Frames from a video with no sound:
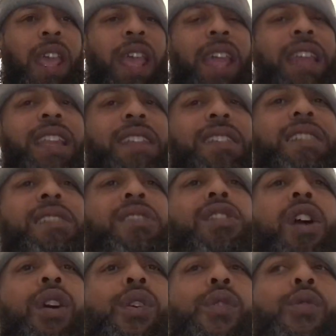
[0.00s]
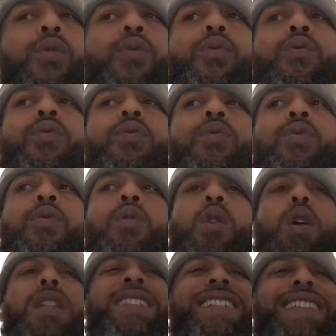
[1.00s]
And this is no
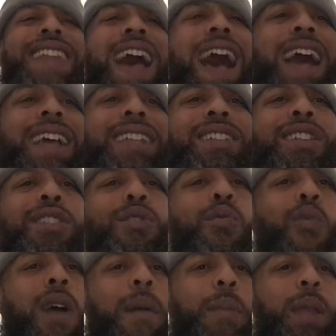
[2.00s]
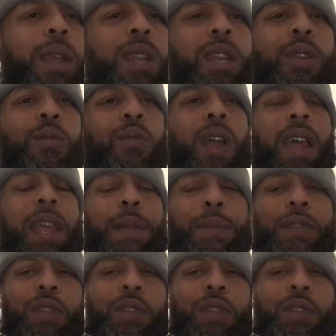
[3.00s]
knock to the woman, right?